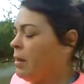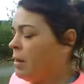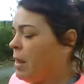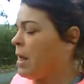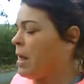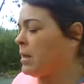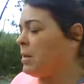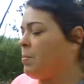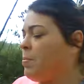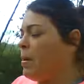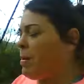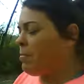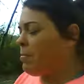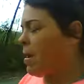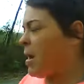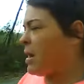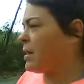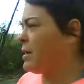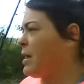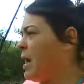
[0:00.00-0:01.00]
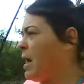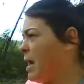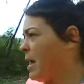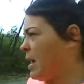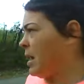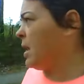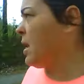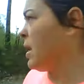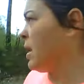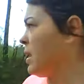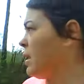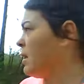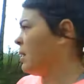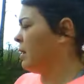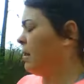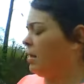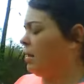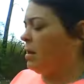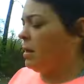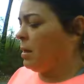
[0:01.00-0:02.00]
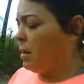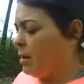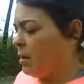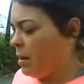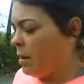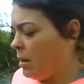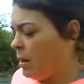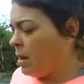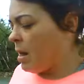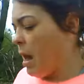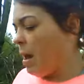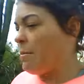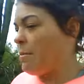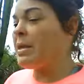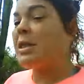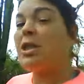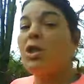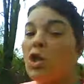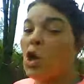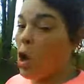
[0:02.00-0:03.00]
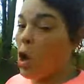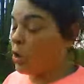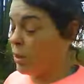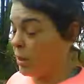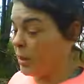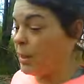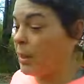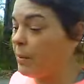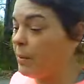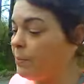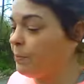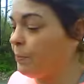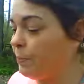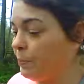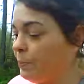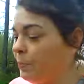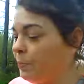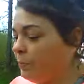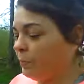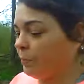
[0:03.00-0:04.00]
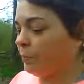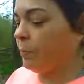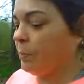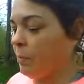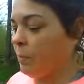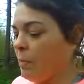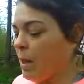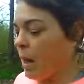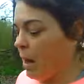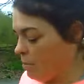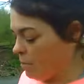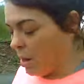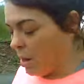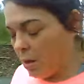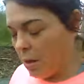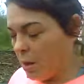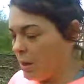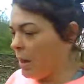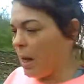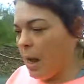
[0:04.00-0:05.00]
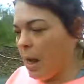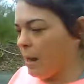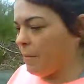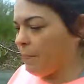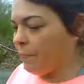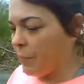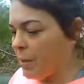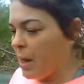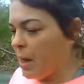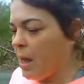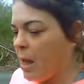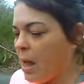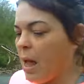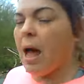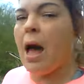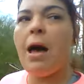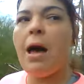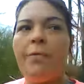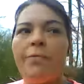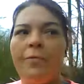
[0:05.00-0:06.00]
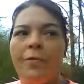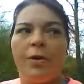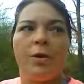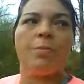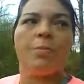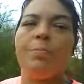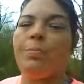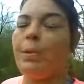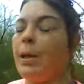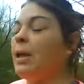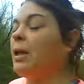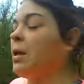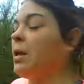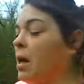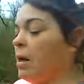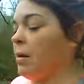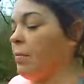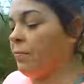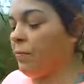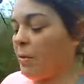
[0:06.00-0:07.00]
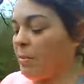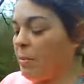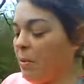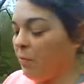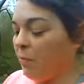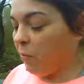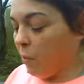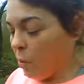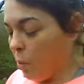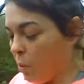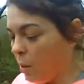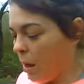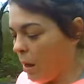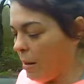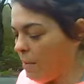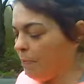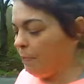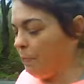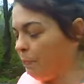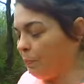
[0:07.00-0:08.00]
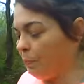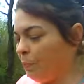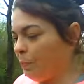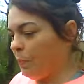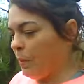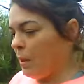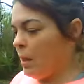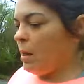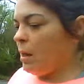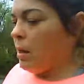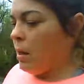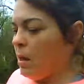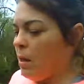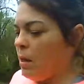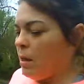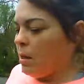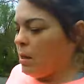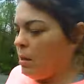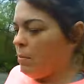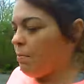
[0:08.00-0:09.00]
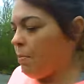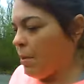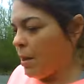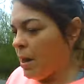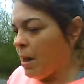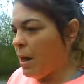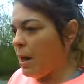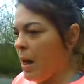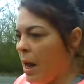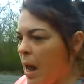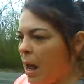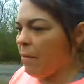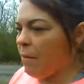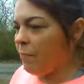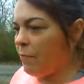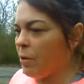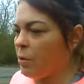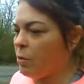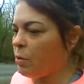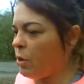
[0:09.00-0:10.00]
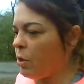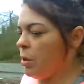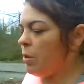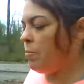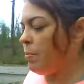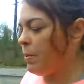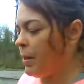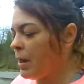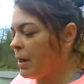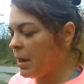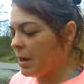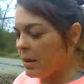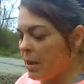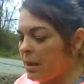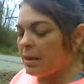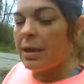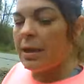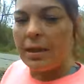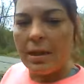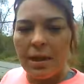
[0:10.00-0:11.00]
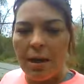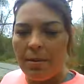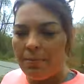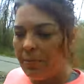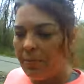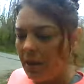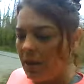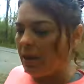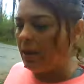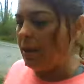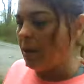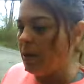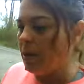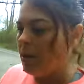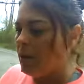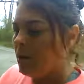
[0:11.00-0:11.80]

has been my day. I'm exhausted. I'm not going to lie. I feel beat up from the floor up, but I feel good because I did something